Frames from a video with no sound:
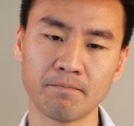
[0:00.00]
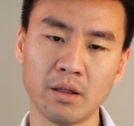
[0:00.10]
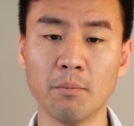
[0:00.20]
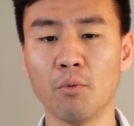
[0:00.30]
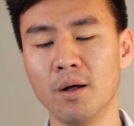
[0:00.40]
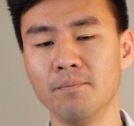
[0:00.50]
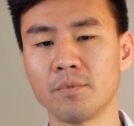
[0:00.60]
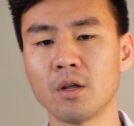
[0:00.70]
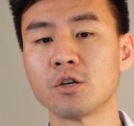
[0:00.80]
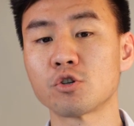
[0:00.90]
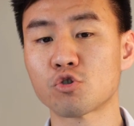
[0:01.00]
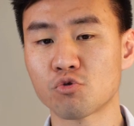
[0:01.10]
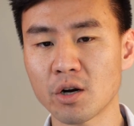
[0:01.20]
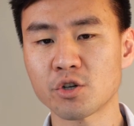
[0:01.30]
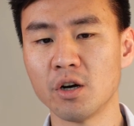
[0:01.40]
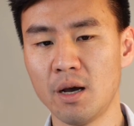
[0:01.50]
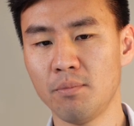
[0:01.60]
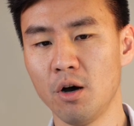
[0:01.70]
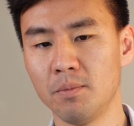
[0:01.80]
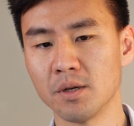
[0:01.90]
Number 1, structure and
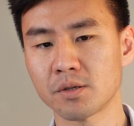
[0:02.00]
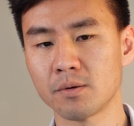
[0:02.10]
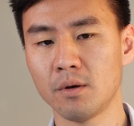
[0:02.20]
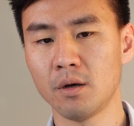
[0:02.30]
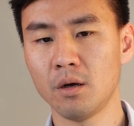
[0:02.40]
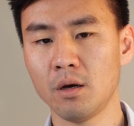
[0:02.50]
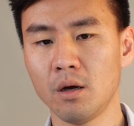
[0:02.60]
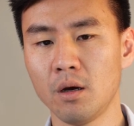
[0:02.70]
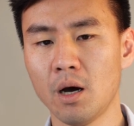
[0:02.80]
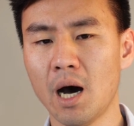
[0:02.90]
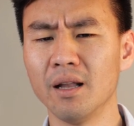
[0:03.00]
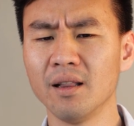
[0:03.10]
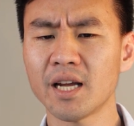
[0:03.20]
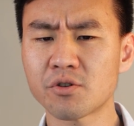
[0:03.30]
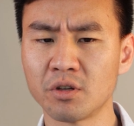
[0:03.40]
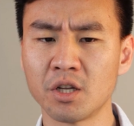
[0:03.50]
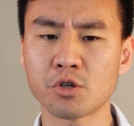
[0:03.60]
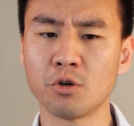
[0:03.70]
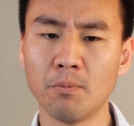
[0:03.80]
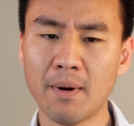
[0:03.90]
purpose. Unlike
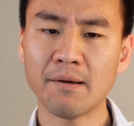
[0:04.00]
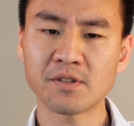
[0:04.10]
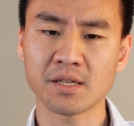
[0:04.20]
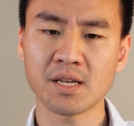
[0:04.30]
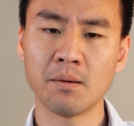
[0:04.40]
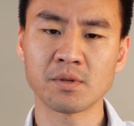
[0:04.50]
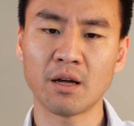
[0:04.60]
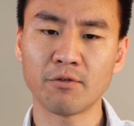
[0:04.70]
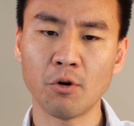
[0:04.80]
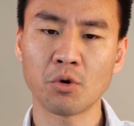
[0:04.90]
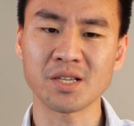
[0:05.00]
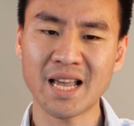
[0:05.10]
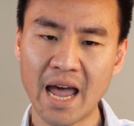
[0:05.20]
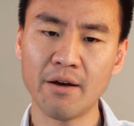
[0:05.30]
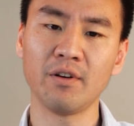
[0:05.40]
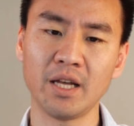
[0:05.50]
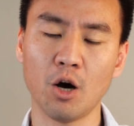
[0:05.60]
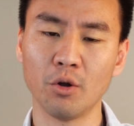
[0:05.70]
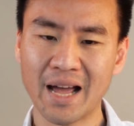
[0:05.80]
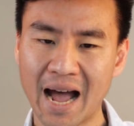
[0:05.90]
traditional maths exams that focus heavily
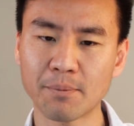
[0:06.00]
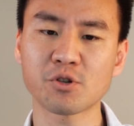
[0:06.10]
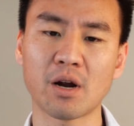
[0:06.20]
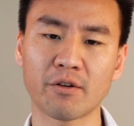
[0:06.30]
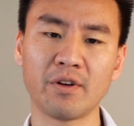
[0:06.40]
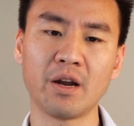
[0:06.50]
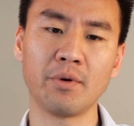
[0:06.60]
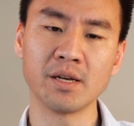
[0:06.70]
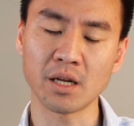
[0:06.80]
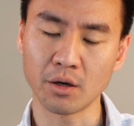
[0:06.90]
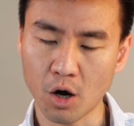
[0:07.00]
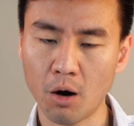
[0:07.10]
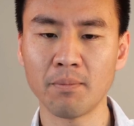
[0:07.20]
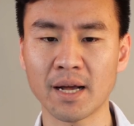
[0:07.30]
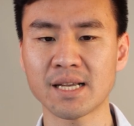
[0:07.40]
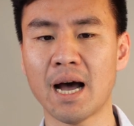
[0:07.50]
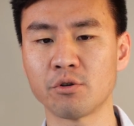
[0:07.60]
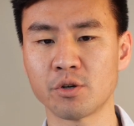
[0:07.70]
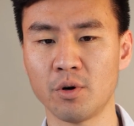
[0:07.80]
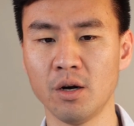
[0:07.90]
on abstract theories and complex
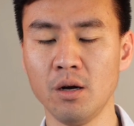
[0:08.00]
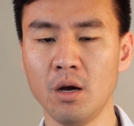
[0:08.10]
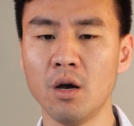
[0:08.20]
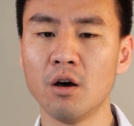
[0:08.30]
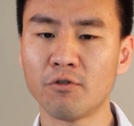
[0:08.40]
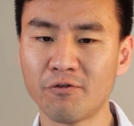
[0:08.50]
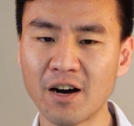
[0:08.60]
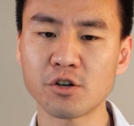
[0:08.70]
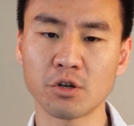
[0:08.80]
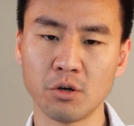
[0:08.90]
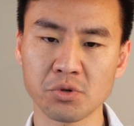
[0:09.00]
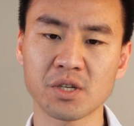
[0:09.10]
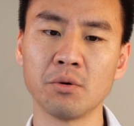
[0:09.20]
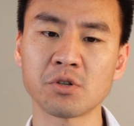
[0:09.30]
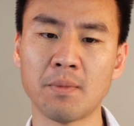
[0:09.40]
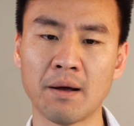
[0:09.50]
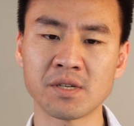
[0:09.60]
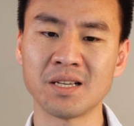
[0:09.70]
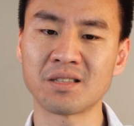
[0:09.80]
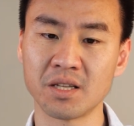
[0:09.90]
algebra, functional skills
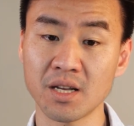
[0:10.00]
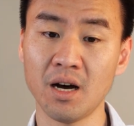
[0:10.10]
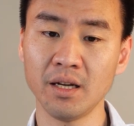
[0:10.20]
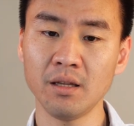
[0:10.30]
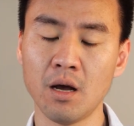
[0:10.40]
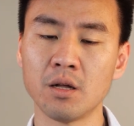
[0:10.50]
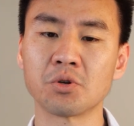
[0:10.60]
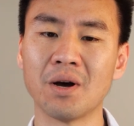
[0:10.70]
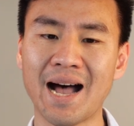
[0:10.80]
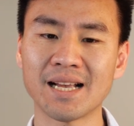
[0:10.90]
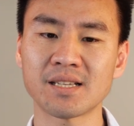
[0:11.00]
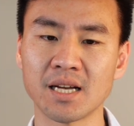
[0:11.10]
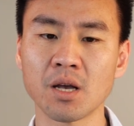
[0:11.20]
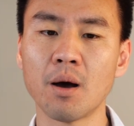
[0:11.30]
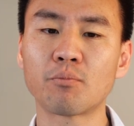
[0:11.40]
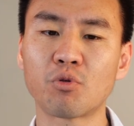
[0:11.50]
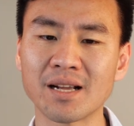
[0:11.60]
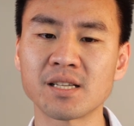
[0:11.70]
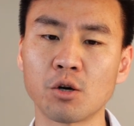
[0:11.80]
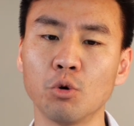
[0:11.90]
maths is designed to assess
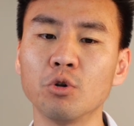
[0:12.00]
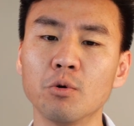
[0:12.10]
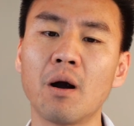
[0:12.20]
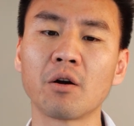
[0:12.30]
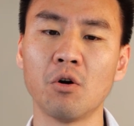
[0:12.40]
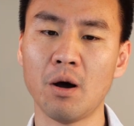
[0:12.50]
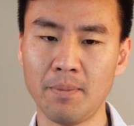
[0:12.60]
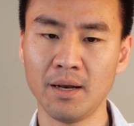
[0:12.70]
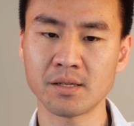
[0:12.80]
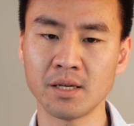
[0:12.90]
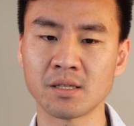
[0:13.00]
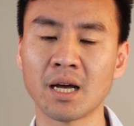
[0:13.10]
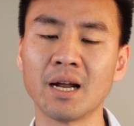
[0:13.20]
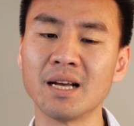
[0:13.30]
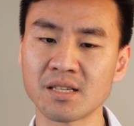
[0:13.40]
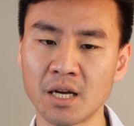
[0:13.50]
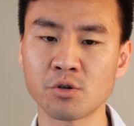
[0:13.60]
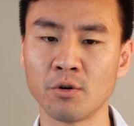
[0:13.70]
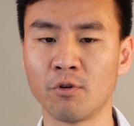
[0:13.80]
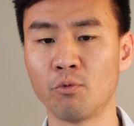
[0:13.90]
practical numerical abilities that are
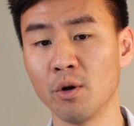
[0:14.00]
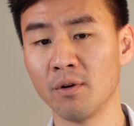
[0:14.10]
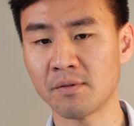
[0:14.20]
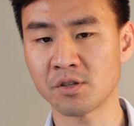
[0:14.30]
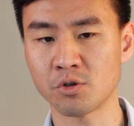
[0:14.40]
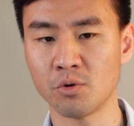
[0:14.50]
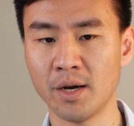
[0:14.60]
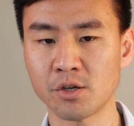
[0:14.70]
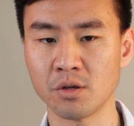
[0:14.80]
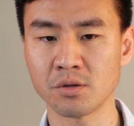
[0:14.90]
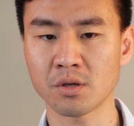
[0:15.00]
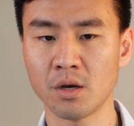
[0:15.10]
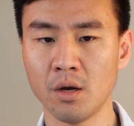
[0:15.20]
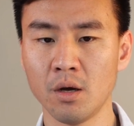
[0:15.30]
essential for real-life situations.